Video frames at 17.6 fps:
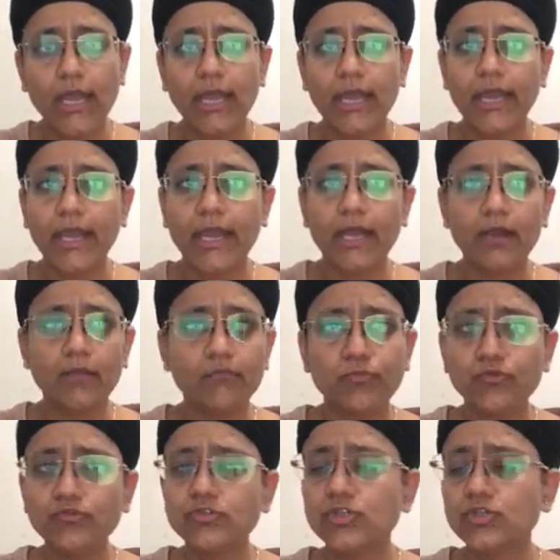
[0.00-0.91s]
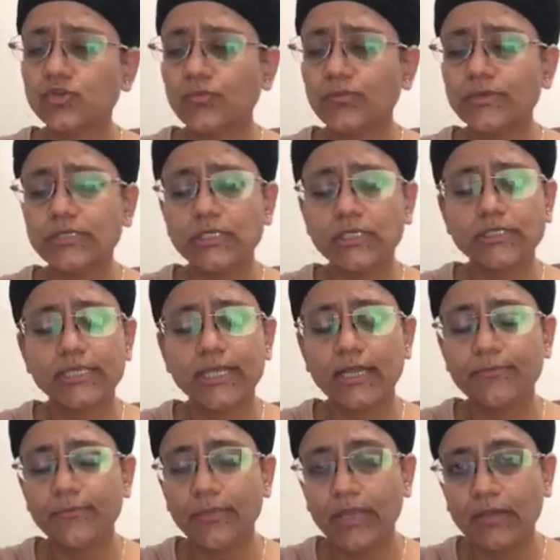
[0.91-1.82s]
And Boots is open till
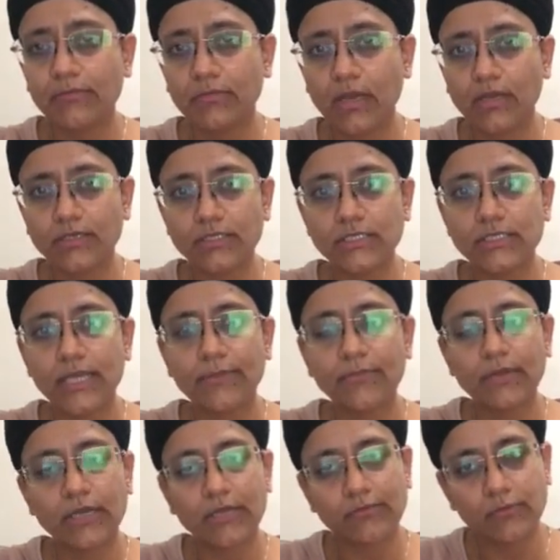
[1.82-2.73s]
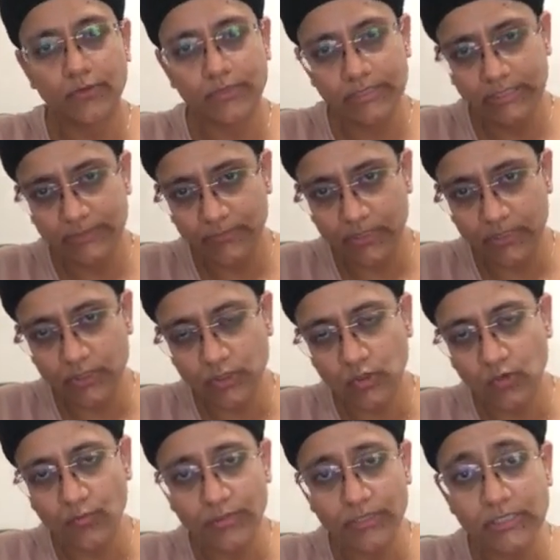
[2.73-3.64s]
10 p.m. London time, and W.H. Smith is
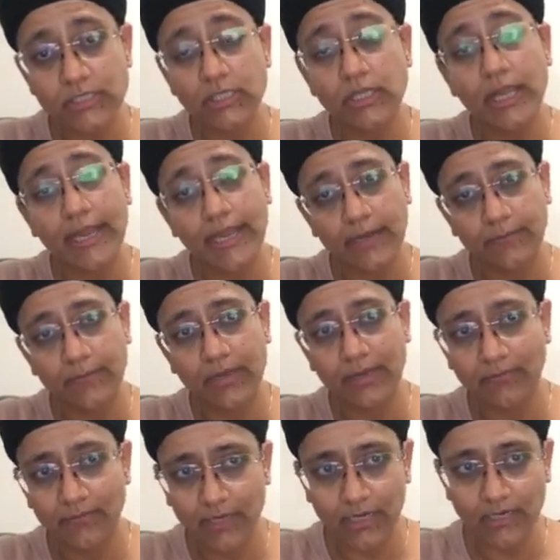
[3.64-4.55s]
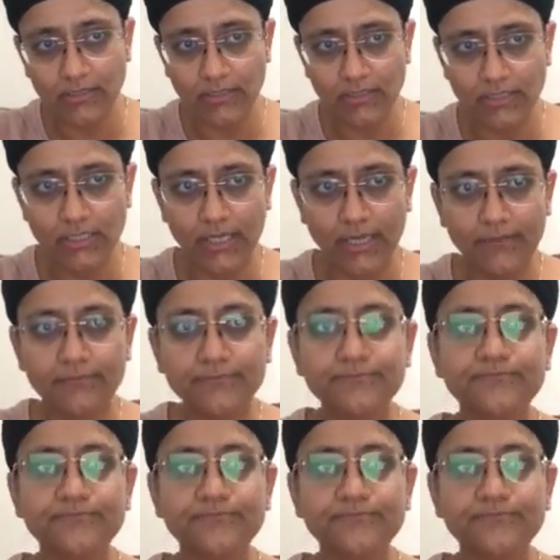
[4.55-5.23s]
open till 8 p.m. London time.